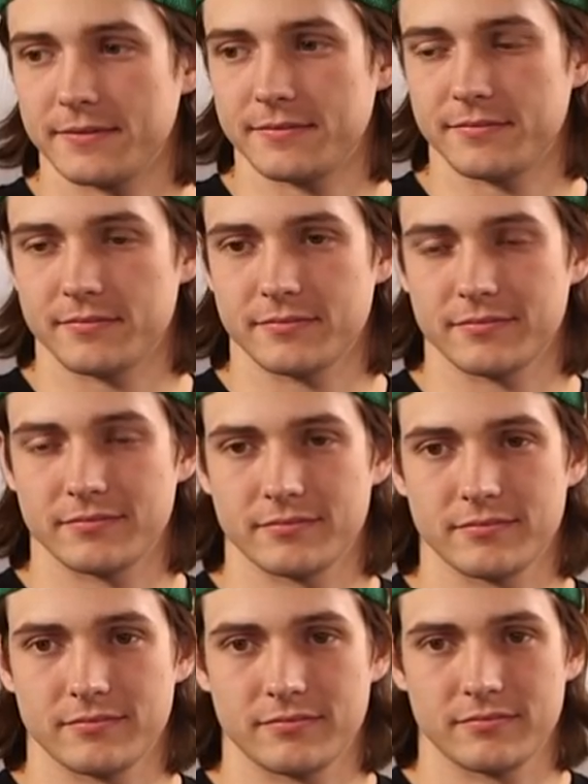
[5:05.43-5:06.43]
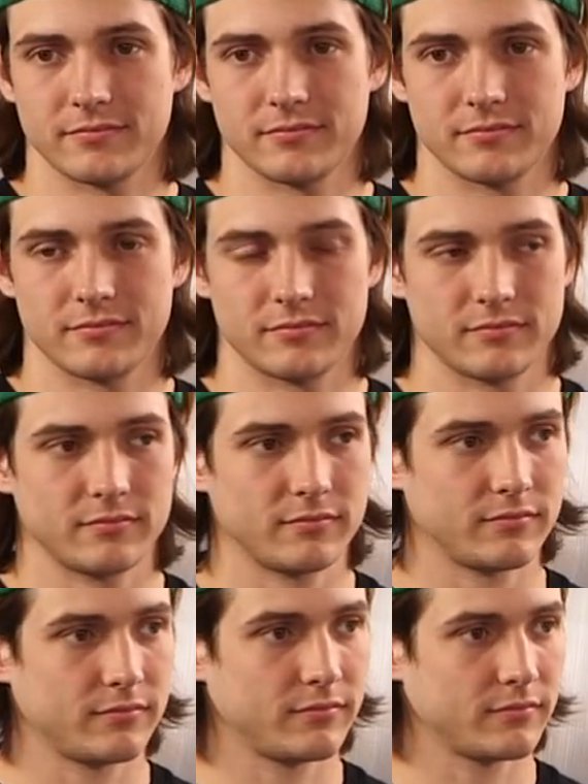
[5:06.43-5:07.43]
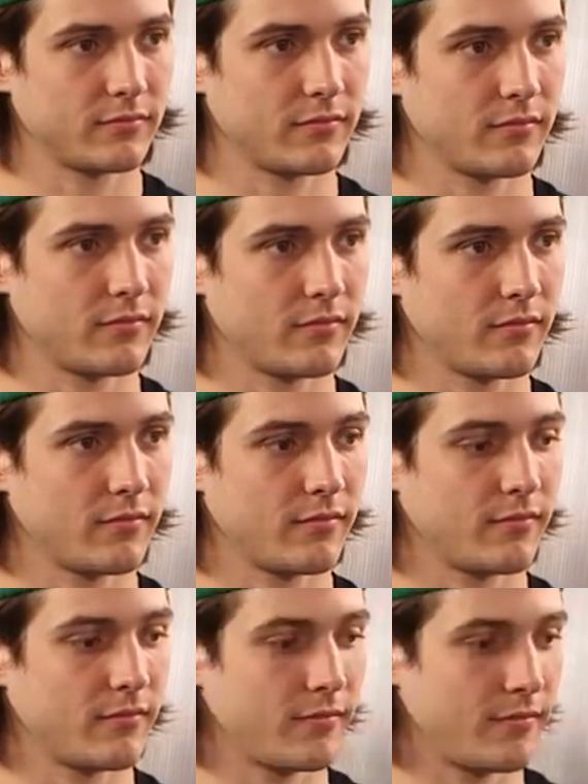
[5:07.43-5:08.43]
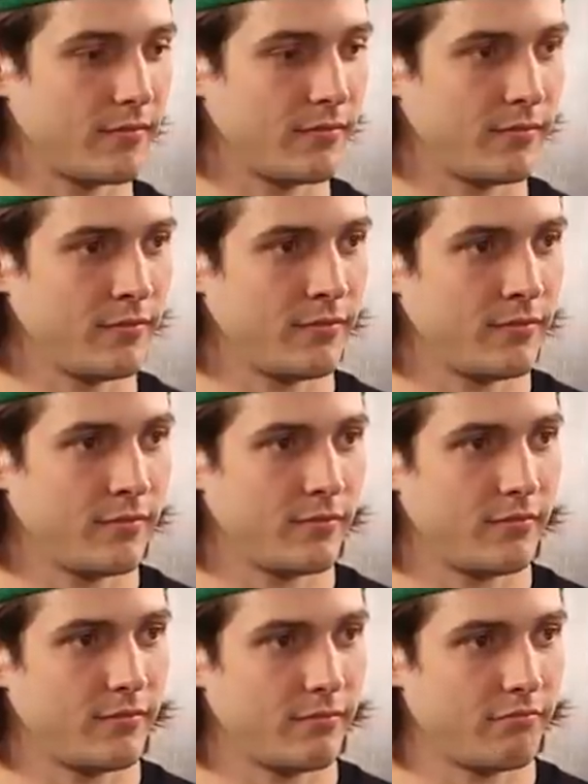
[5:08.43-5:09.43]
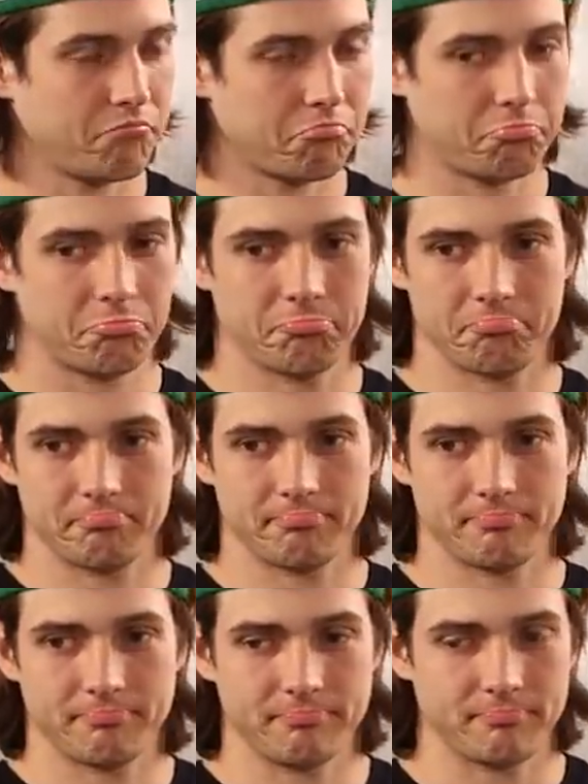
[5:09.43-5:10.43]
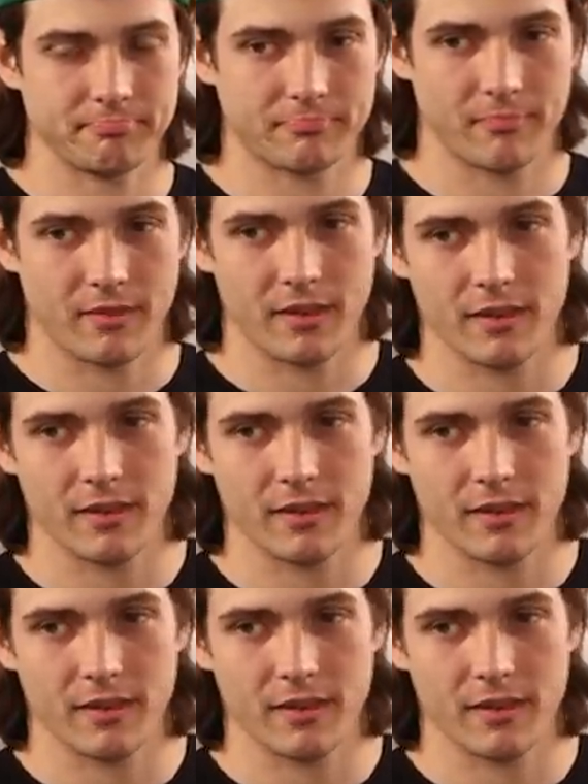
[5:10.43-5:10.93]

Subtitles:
(silent)